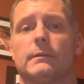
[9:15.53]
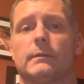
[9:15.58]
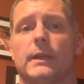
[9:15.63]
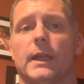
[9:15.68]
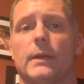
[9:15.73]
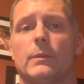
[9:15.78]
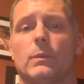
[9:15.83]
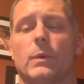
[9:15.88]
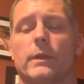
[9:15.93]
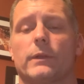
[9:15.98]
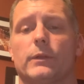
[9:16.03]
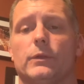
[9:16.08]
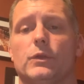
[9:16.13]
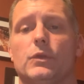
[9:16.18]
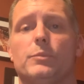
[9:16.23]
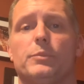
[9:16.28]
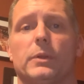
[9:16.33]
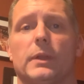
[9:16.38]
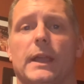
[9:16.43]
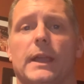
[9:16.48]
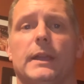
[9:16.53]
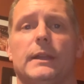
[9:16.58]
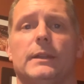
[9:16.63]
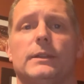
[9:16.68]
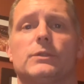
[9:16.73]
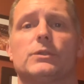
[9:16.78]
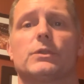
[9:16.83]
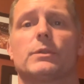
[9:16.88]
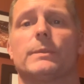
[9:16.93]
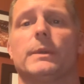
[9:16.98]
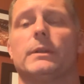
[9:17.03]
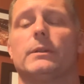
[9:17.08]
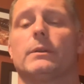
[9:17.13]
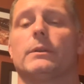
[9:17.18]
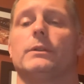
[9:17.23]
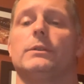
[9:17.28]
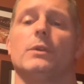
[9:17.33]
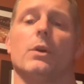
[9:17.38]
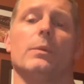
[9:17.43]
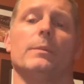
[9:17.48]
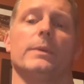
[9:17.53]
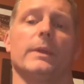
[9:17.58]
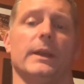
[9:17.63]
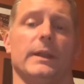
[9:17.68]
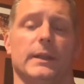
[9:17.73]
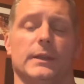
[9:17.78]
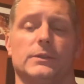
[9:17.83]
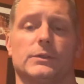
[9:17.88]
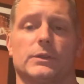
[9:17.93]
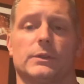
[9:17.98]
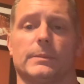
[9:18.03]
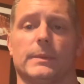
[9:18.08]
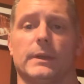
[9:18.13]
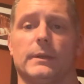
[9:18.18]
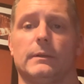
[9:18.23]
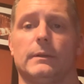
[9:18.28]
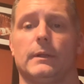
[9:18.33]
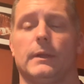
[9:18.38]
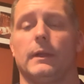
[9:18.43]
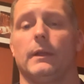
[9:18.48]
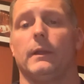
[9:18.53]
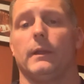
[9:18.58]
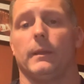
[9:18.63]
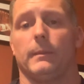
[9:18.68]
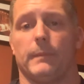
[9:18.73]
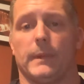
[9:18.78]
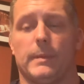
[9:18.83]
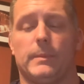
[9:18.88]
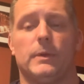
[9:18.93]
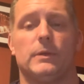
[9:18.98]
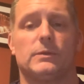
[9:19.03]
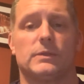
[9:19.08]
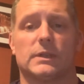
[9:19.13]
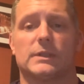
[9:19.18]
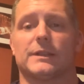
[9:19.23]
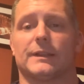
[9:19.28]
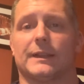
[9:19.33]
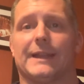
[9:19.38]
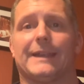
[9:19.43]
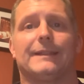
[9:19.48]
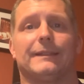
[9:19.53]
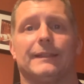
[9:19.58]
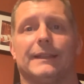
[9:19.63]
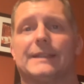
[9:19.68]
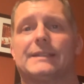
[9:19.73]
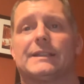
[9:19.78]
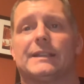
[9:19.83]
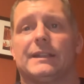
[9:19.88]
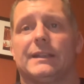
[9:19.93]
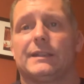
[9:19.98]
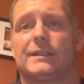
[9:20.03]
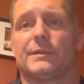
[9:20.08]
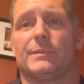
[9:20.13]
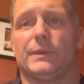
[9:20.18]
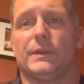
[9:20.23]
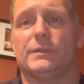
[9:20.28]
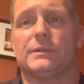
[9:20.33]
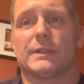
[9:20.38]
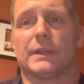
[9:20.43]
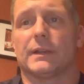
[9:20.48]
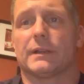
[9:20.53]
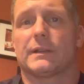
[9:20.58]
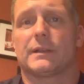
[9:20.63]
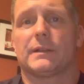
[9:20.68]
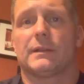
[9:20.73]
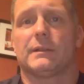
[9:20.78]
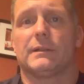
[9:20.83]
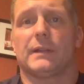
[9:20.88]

Okay, whether you play an instrument or you don't play an instrument, maybe you just like listening to music.